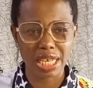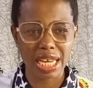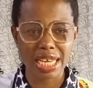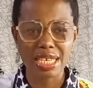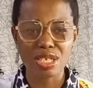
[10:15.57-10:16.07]

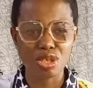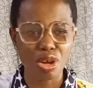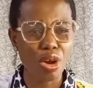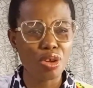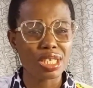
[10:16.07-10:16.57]
Okay, is
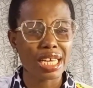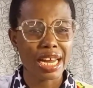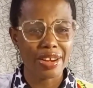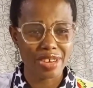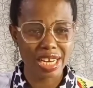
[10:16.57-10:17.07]
not
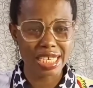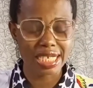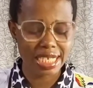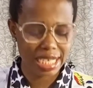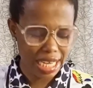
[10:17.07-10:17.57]

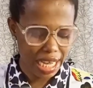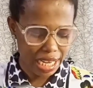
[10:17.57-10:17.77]
realistic.